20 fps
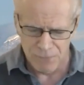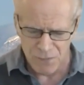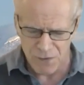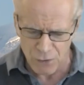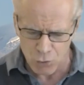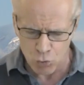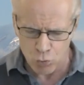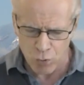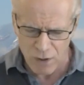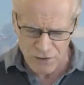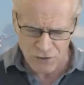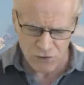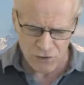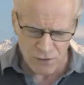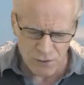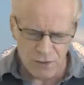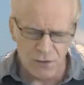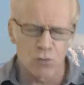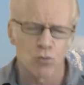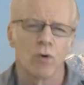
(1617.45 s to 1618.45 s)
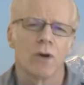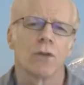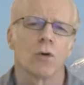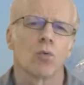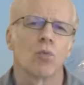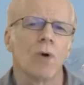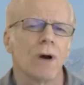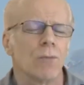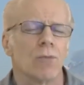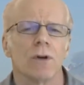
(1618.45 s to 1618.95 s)
The question is whether
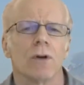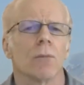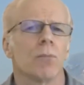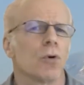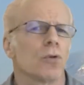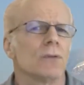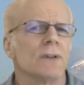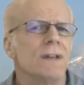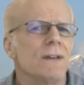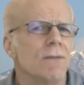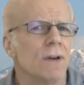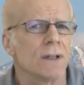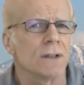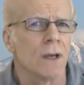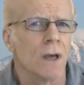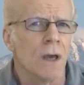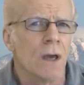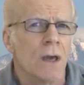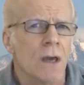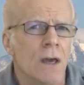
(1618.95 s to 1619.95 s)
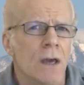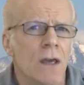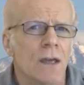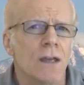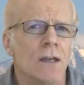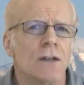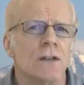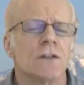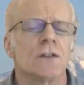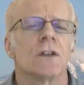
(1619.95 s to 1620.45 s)
what we are believing
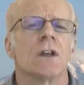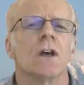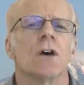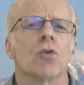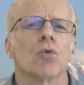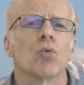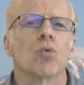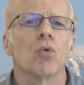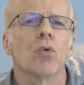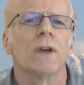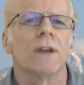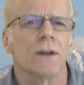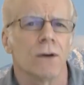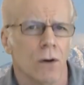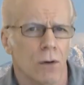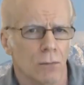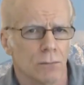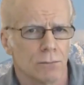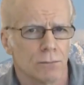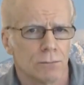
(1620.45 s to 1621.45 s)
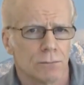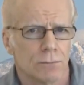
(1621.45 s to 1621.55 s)
is real,